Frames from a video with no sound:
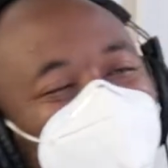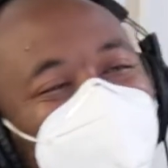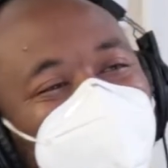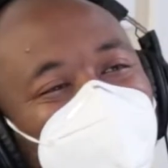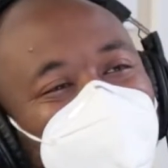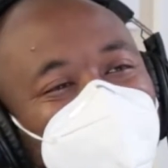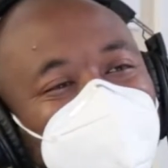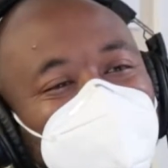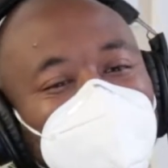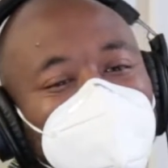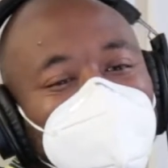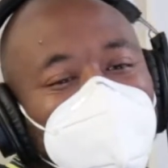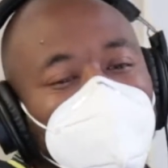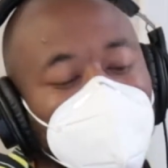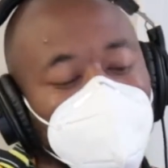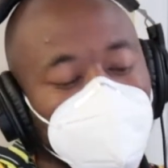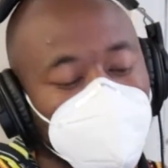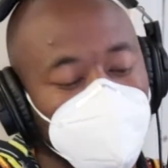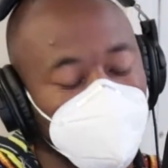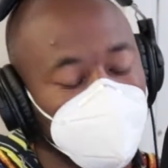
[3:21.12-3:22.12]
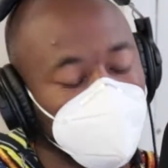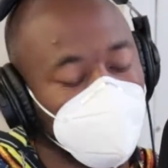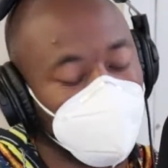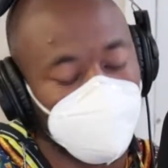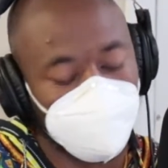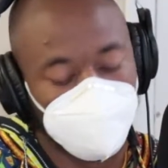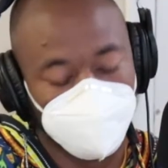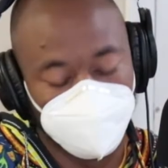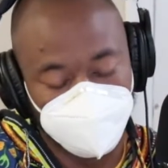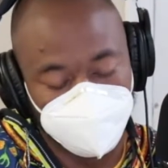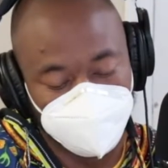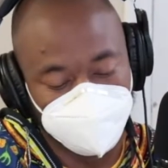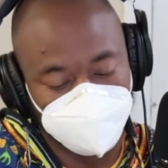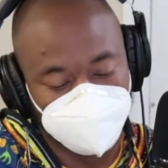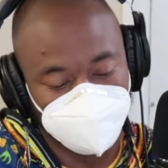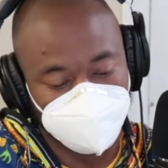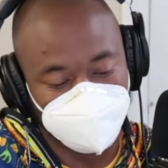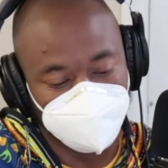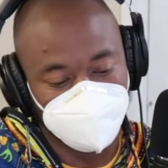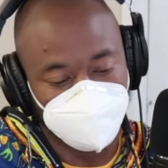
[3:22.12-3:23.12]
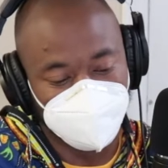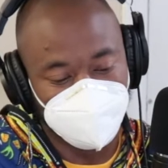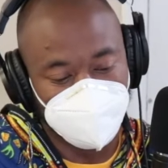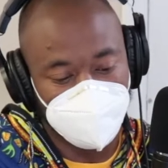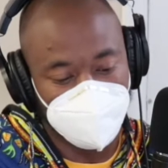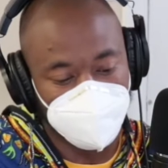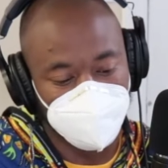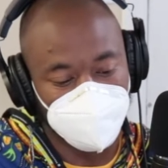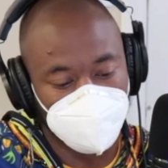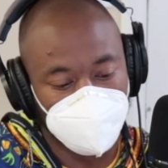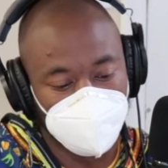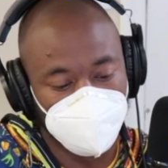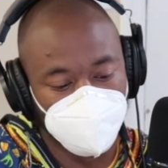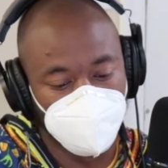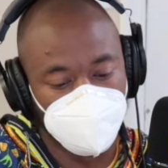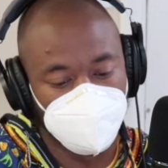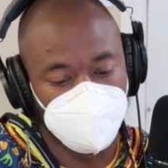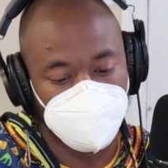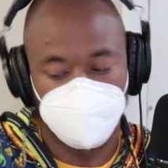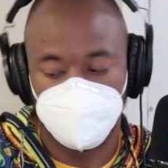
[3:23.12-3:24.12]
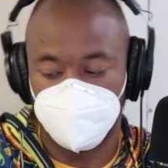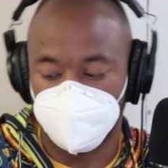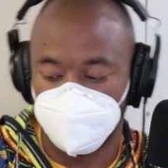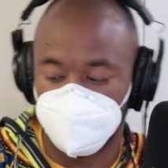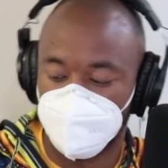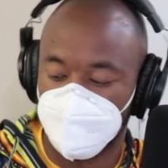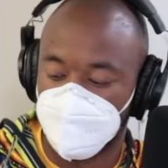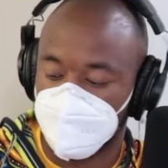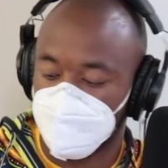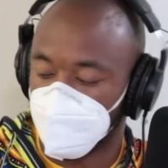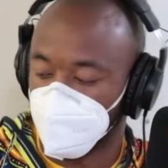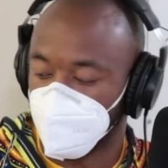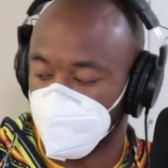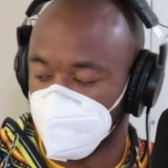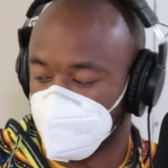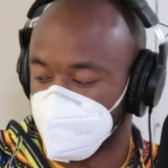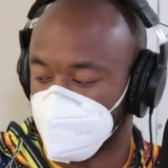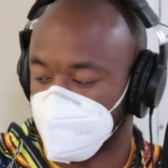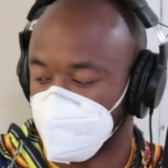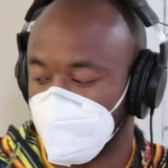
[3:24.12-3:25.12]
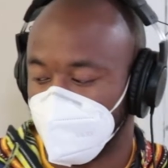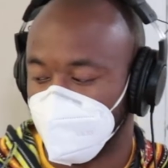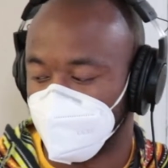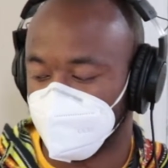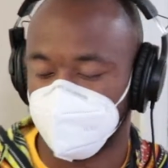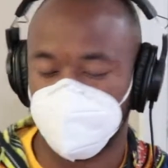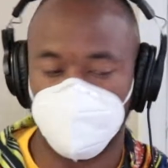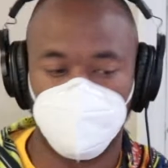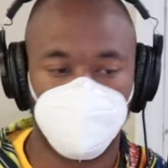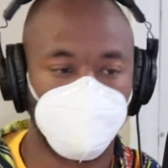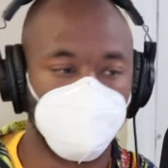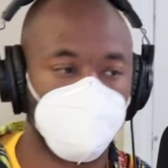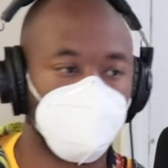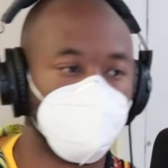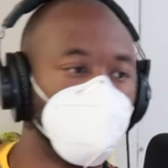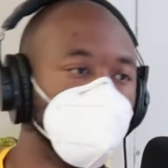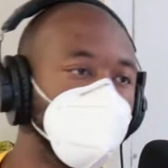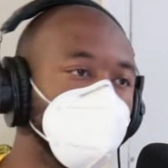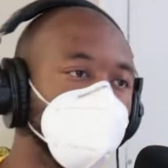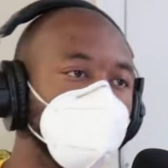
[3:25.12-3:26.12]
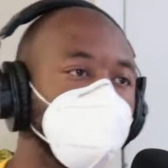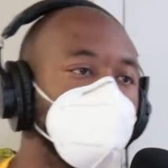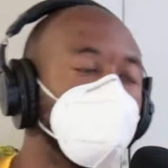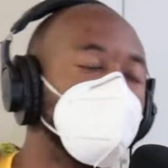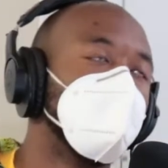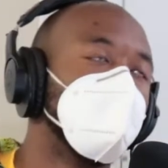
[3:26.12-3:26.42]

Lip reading: man, yeah, because we're seeing with the lockdown, who